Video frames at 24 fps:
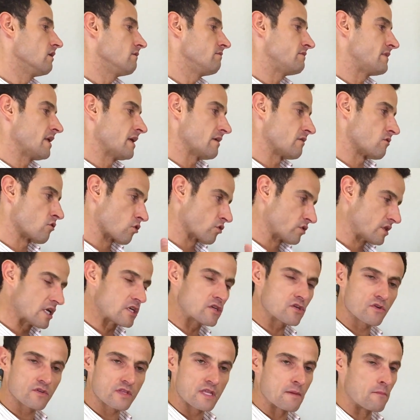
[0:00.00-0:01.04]
the
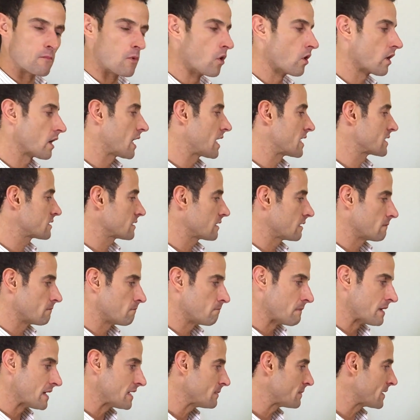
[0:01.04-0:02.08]
rotation of the molars,
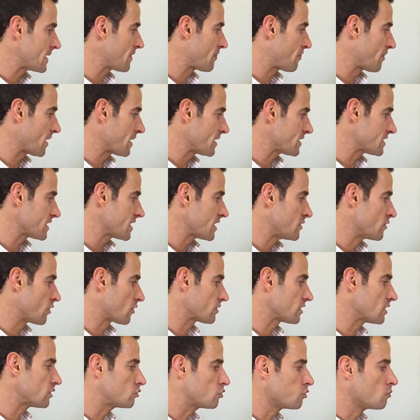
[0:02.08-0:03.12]
many things in
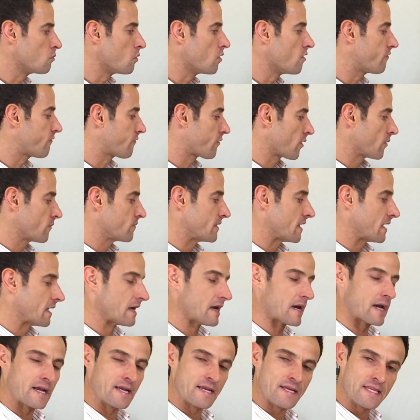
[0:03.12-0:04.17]
order to move from
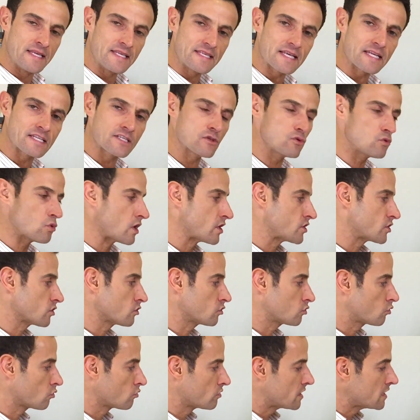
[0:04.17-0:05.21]
the initial
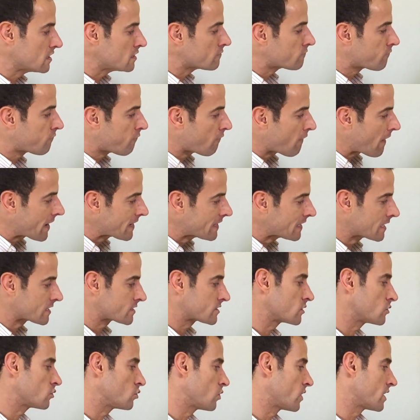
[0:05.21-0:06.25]
situation to this final
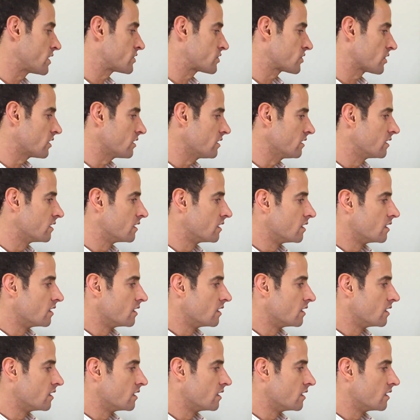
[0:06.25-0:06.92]
situation.